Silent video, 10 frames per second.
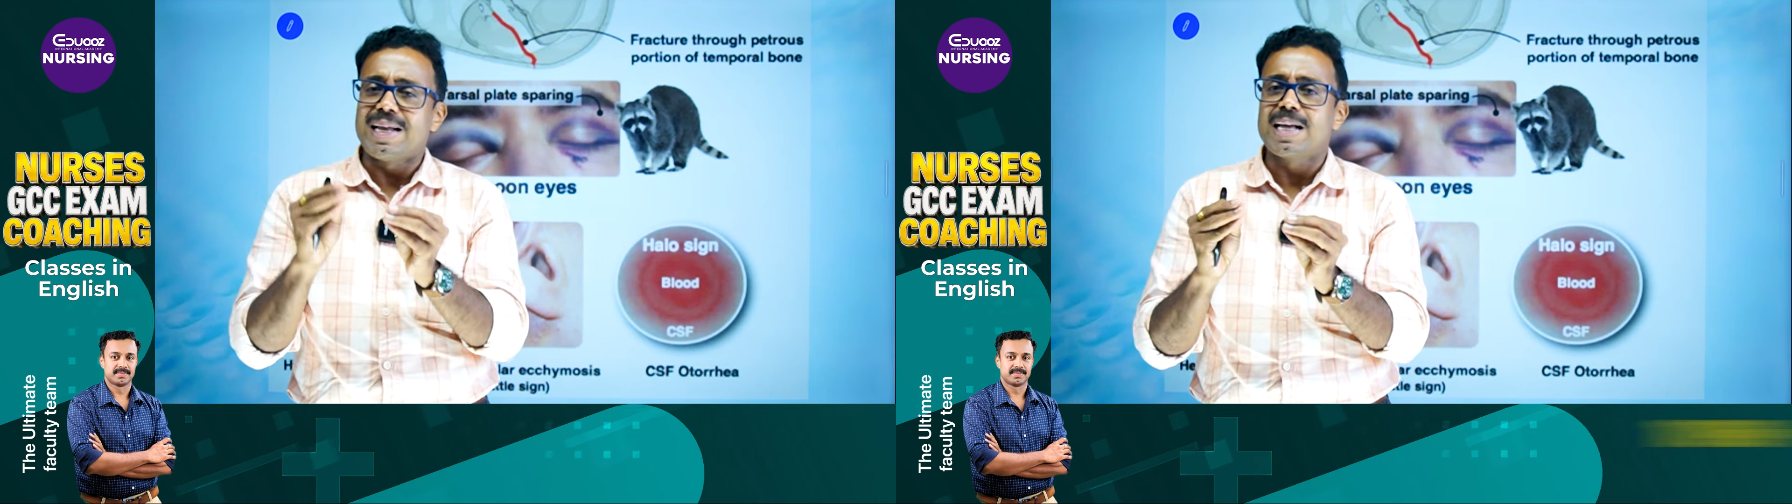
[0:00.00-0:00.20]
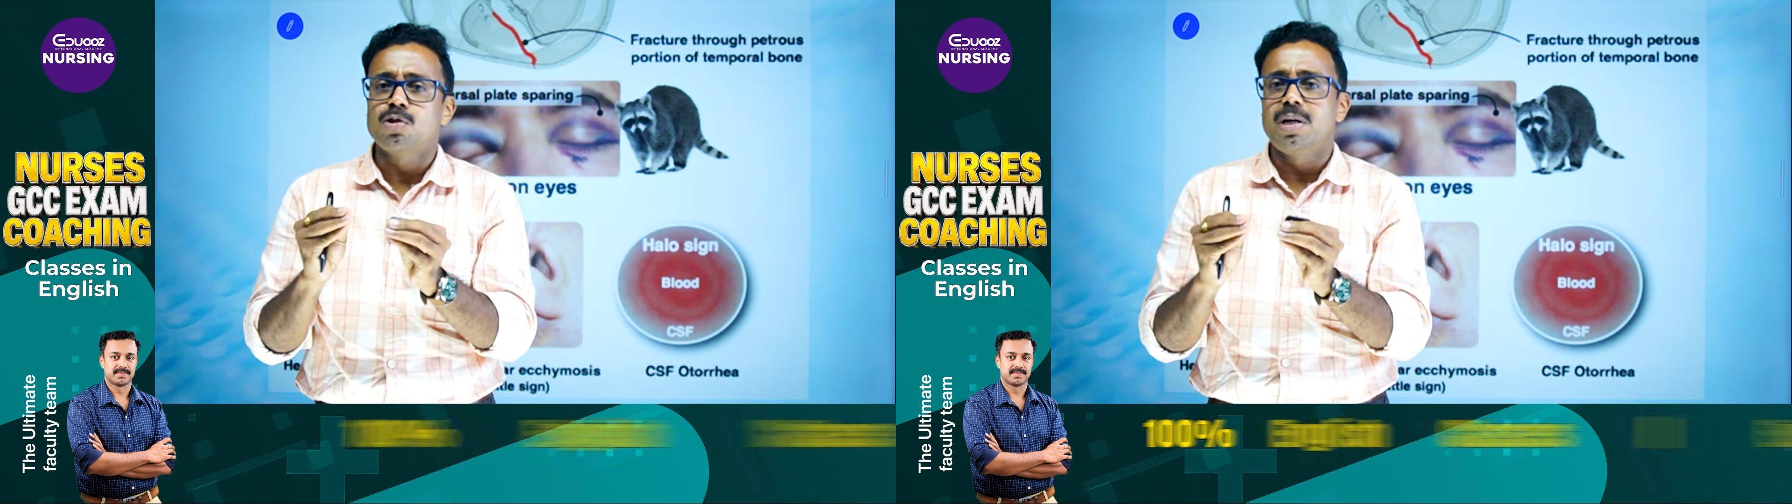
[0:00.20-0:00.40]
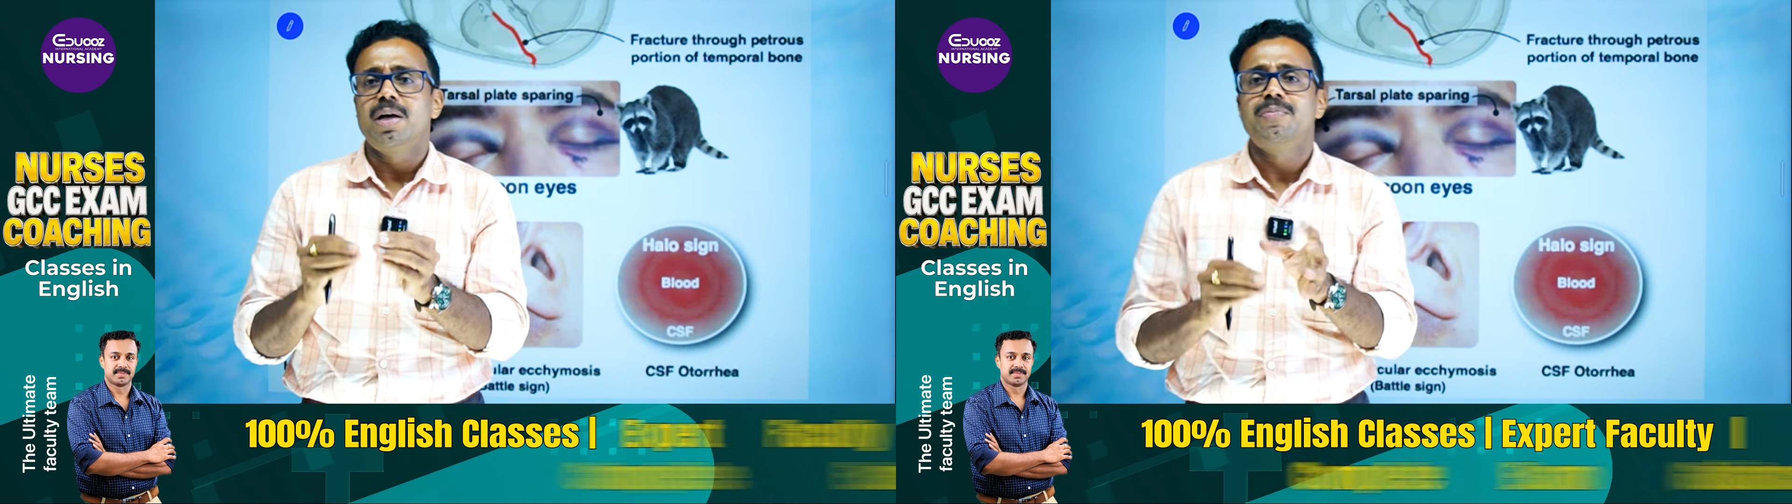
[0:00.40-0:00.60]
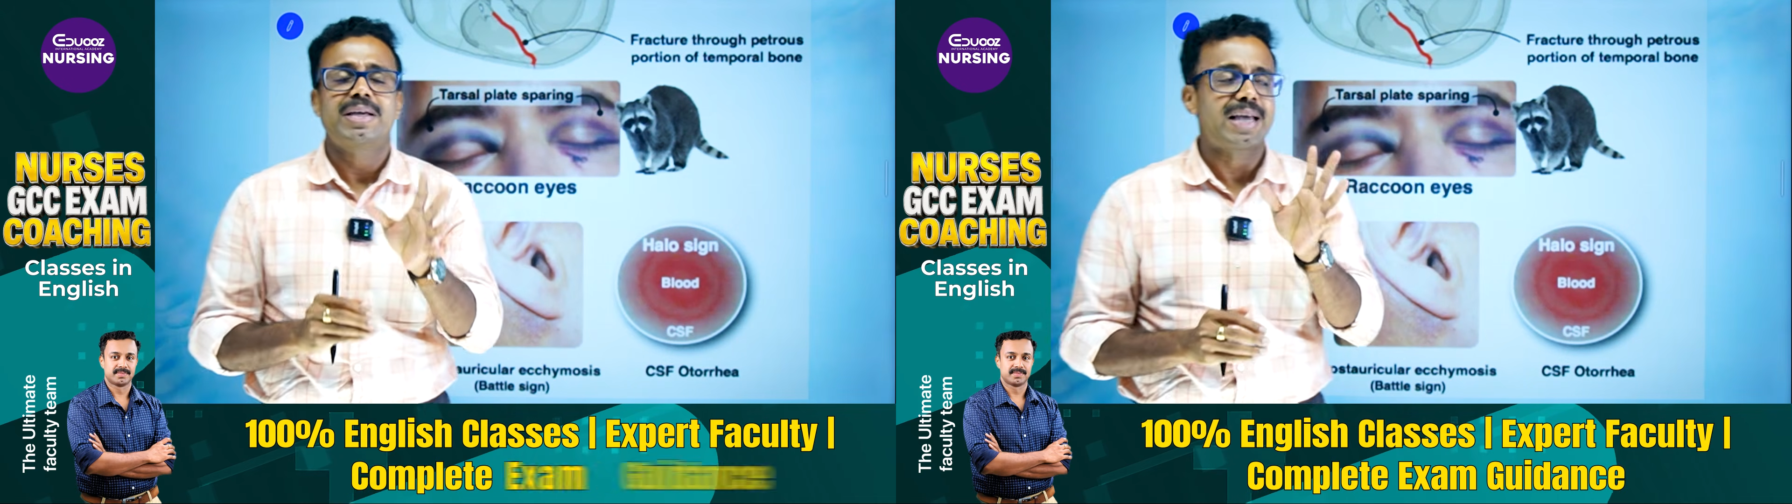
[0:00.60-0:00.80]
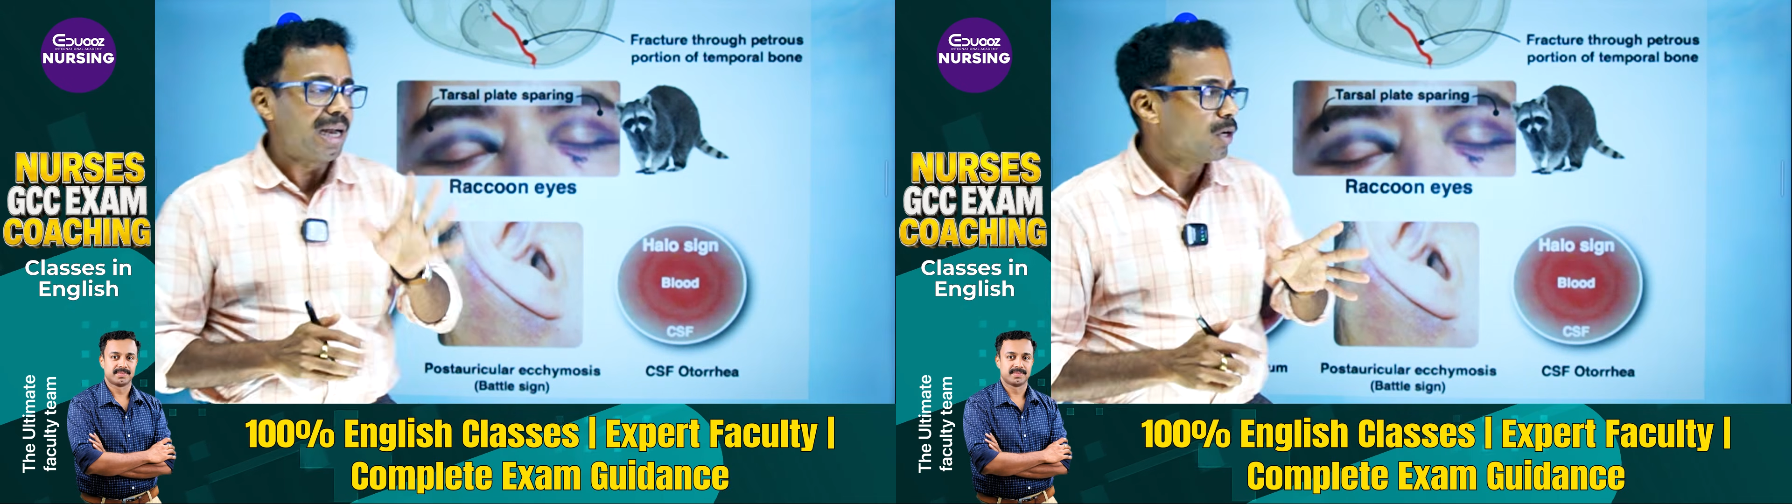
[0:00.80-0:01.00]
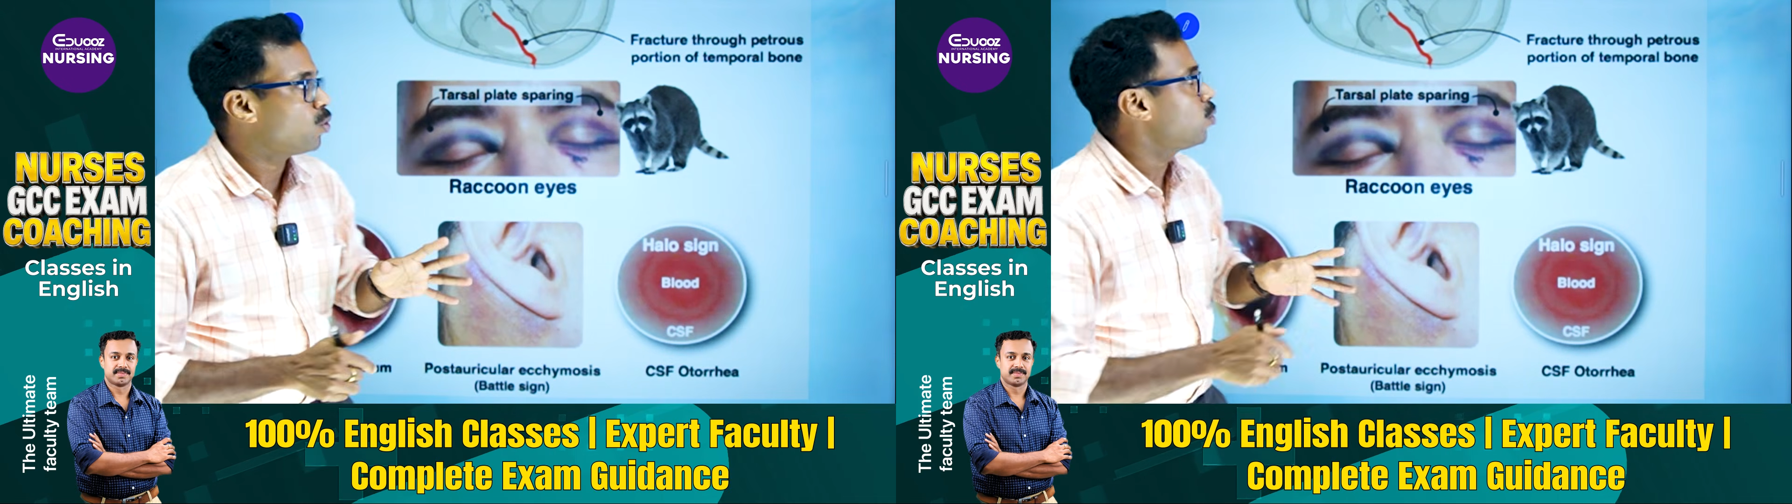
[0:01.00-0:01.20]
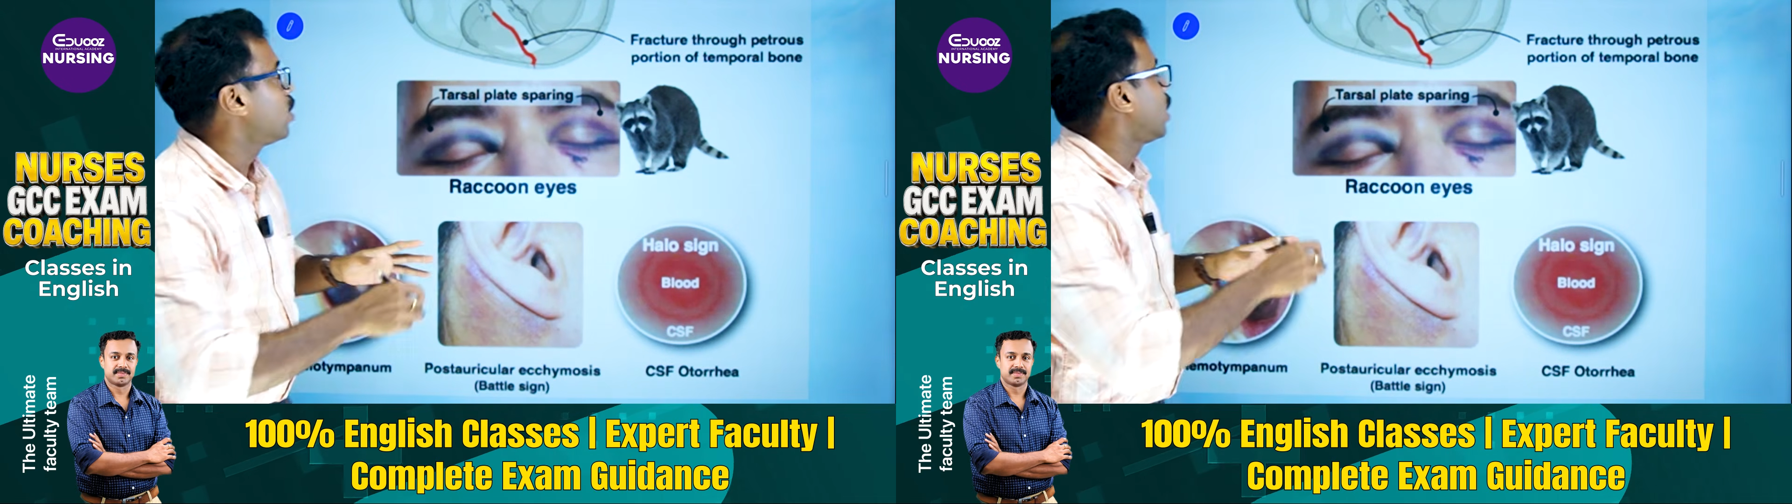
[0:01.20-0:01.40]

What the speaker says: actually we can do